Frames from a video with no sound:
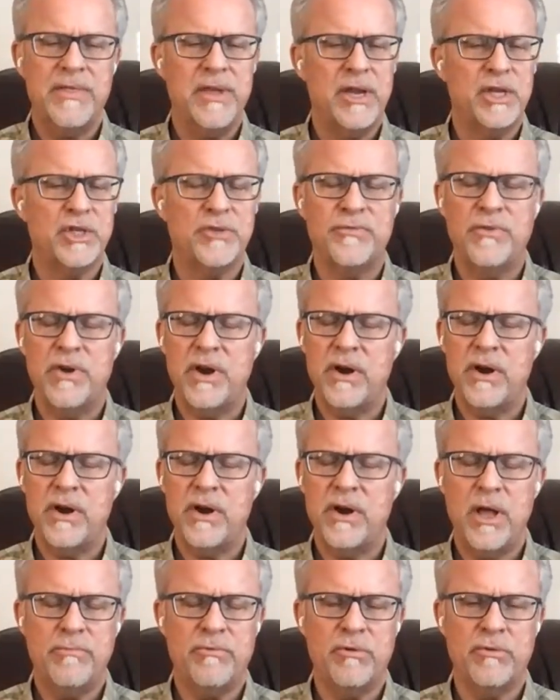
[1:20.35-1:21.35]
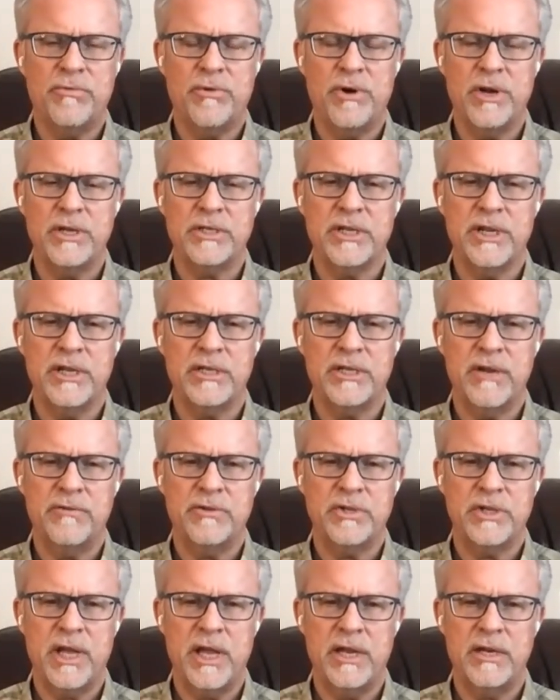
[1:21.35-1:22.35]
I think it's very helpful for us,
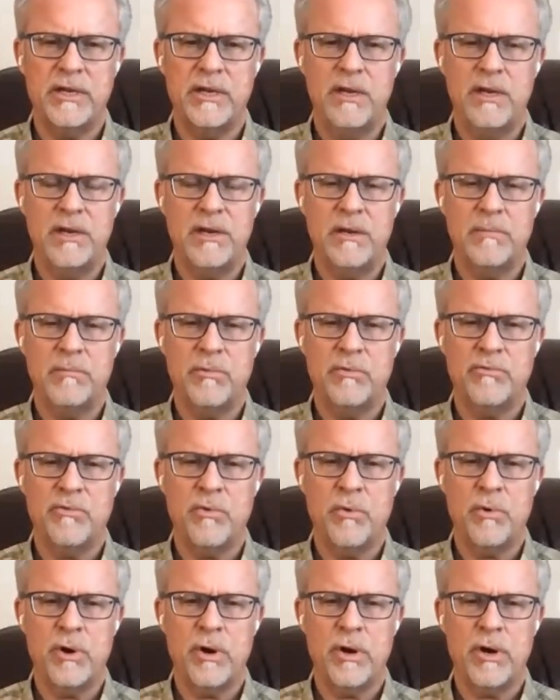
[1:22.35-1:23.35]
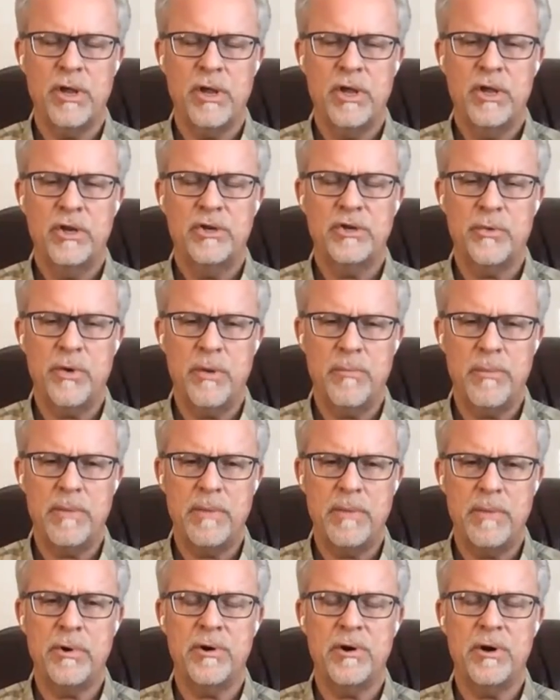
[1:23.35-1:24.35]
as I've said before, to
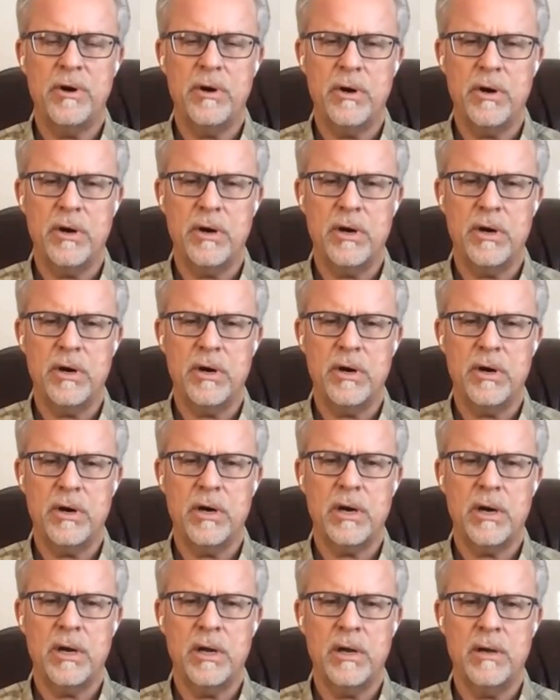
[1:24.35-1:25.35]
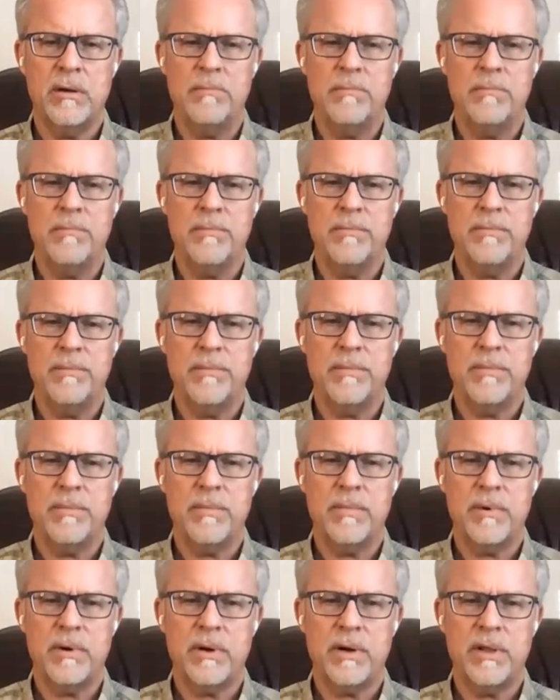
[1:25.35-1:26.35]
remember um,
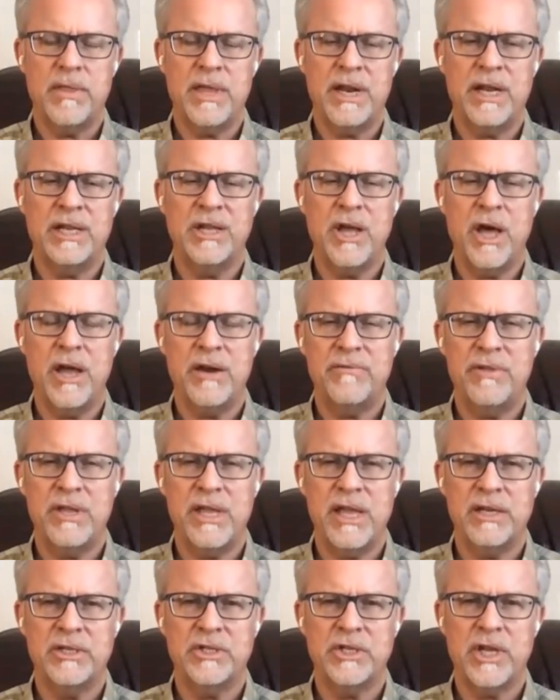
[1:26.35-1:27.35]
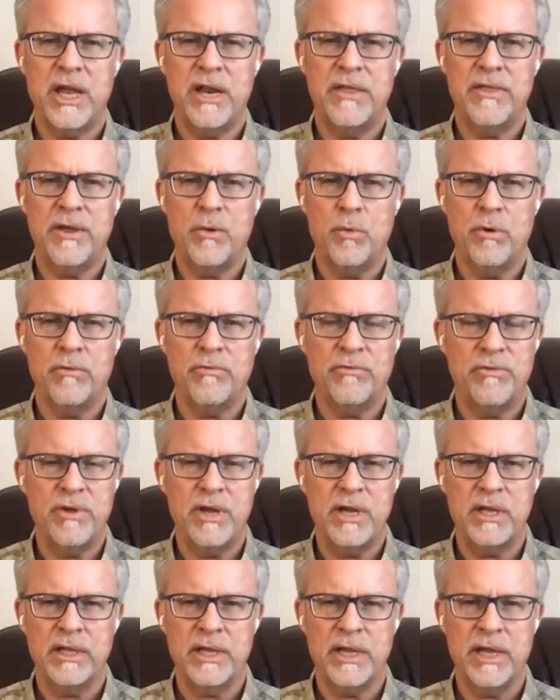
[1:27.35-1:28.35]
that a lot of the anxiety that we're
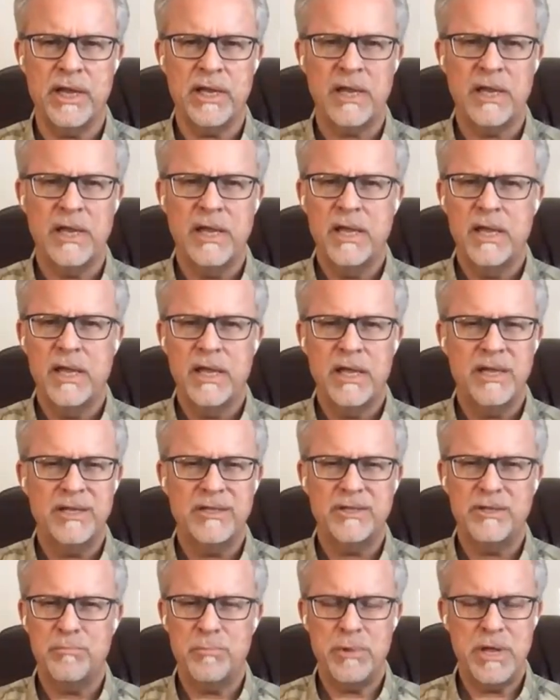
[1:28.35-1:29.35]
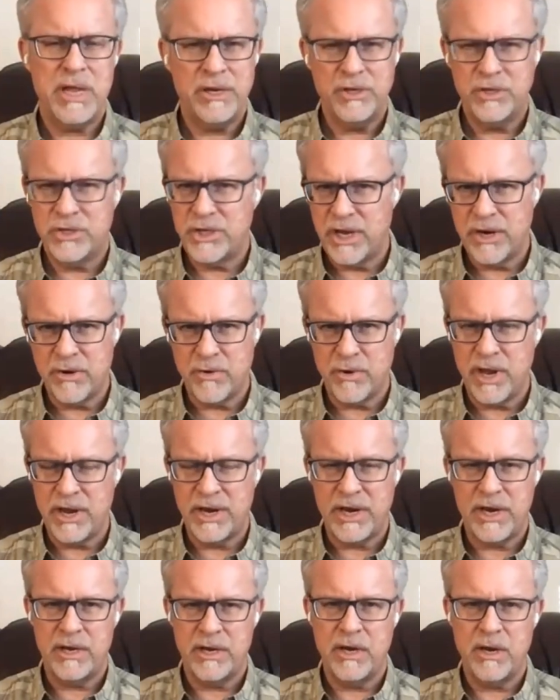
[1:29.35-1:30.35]
feeling isn't being
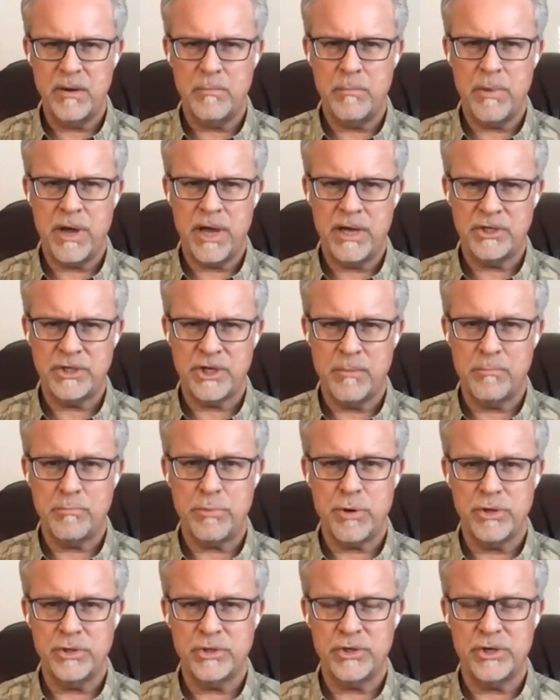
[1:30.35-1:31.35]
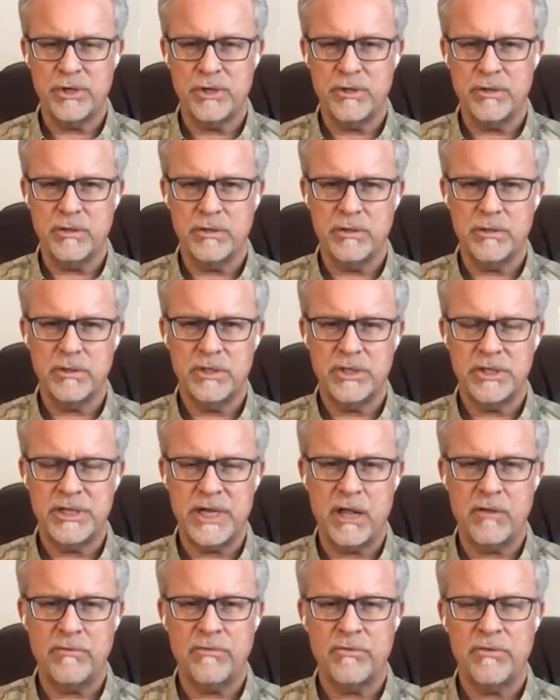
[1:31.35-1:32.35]
generated by some personal
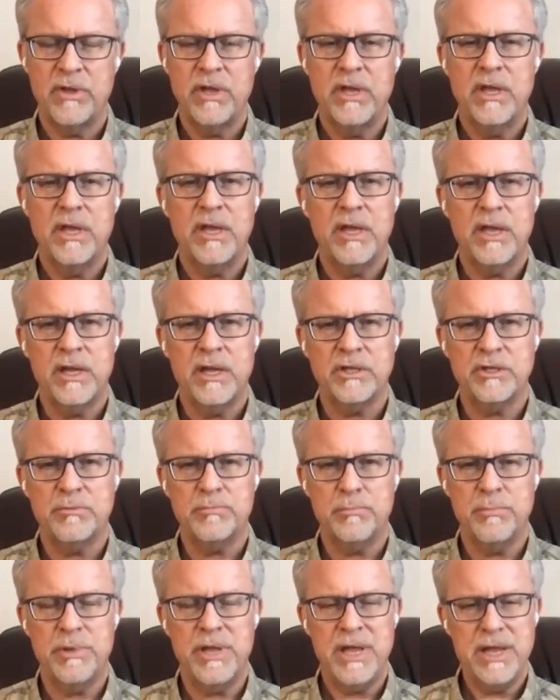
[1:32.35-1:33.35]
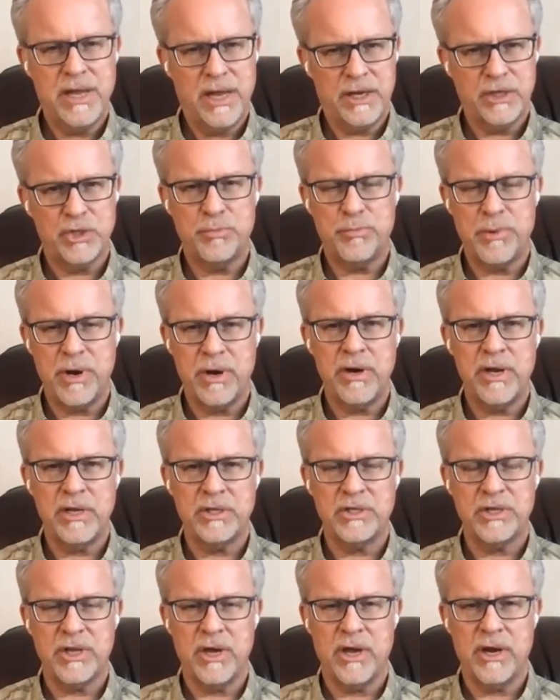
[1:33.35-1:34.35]
self. It's being
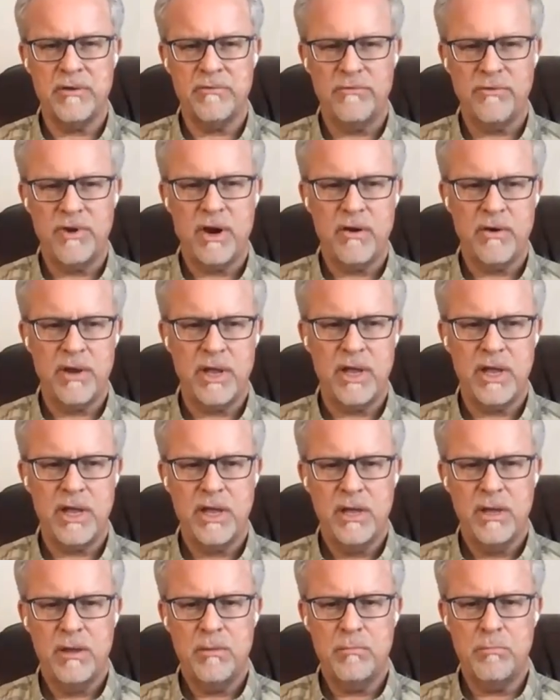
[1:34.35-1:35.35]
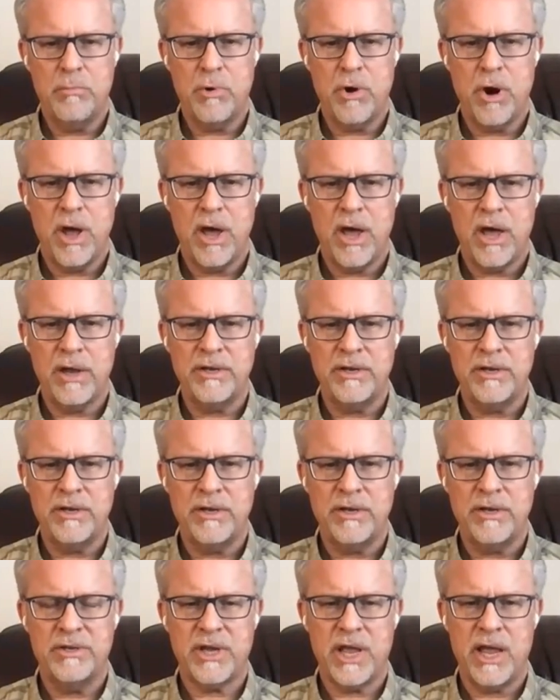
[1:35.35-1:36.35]
experienced on a very broad
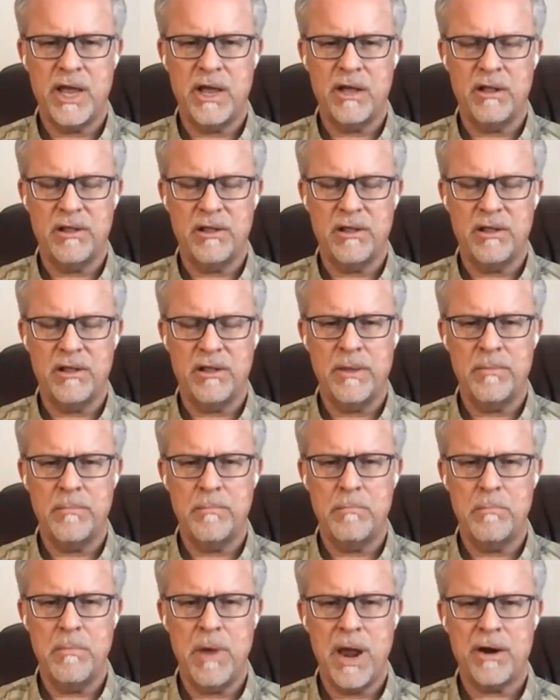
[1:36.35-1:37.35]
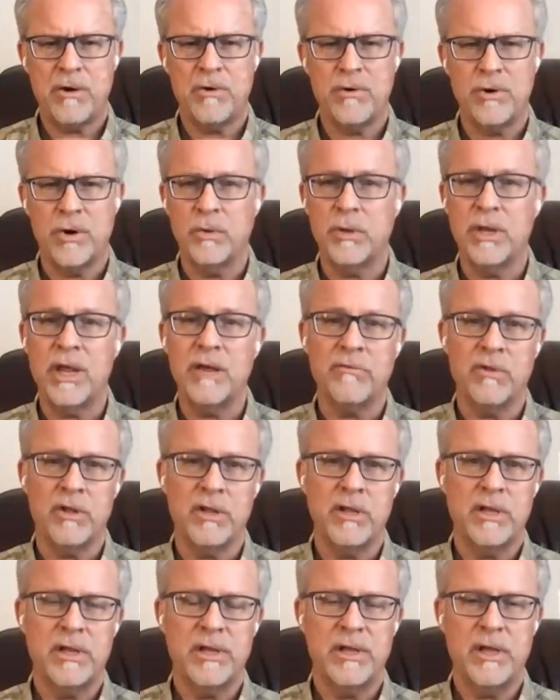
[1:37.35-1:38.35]
scale, on the macro
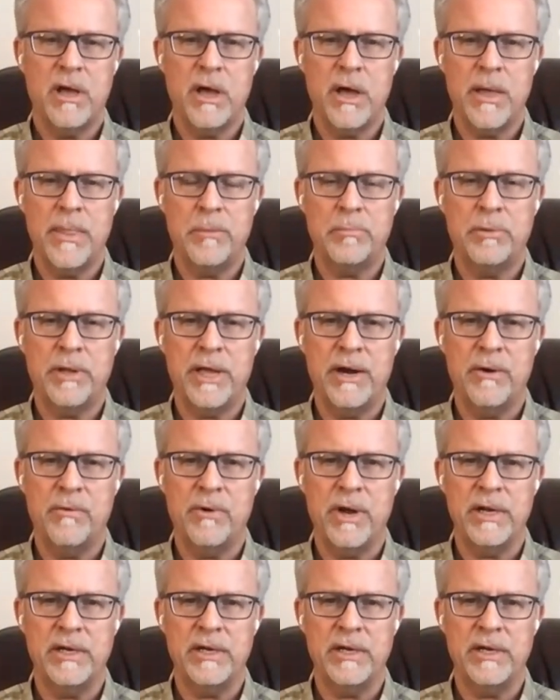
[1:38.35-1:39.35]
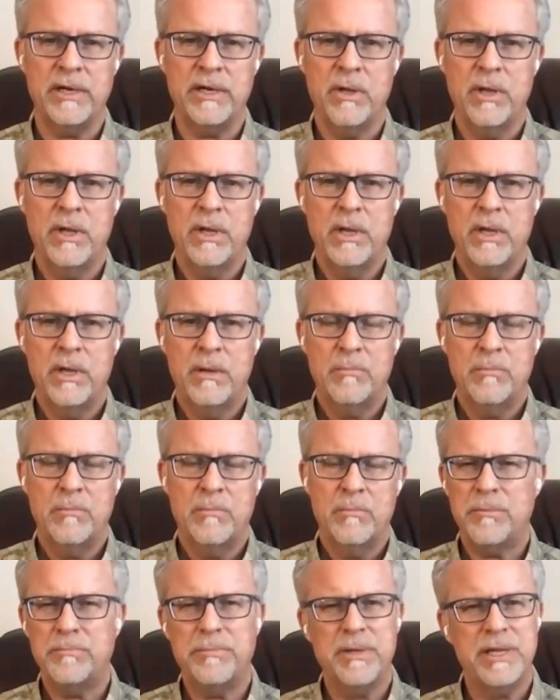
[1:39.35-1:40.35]
level on the planet right now,
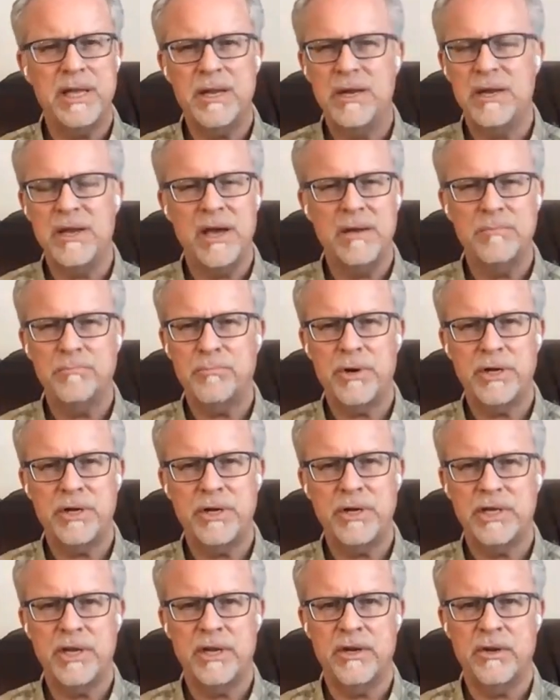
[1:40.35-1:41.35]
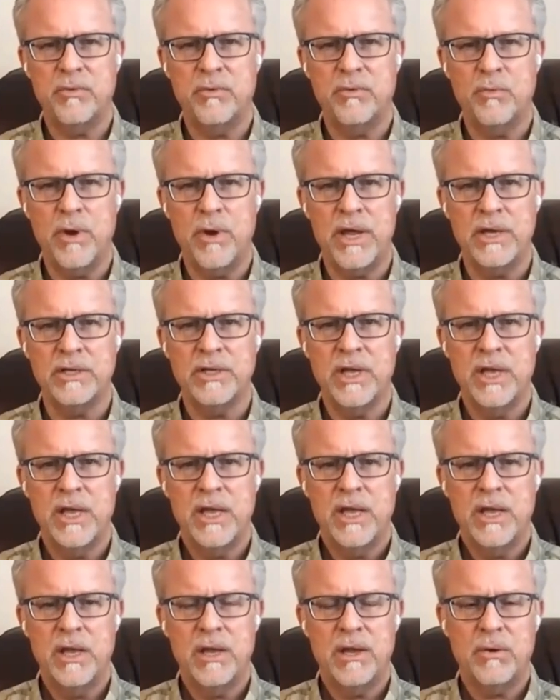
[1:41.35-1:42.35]
probably in unprecedented ways,
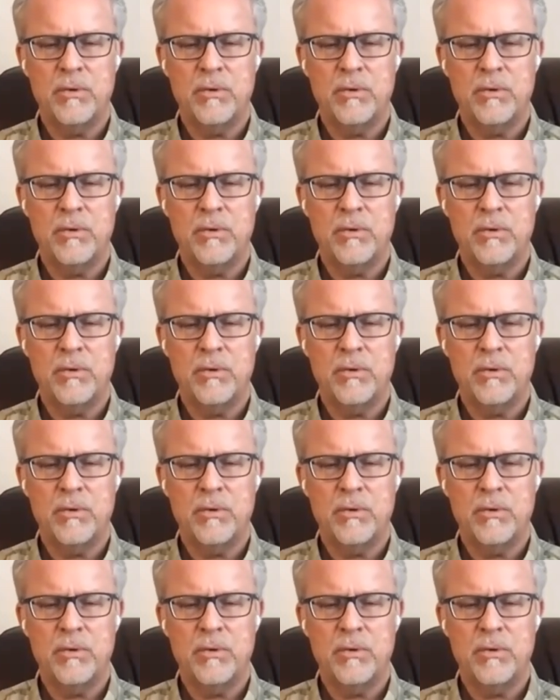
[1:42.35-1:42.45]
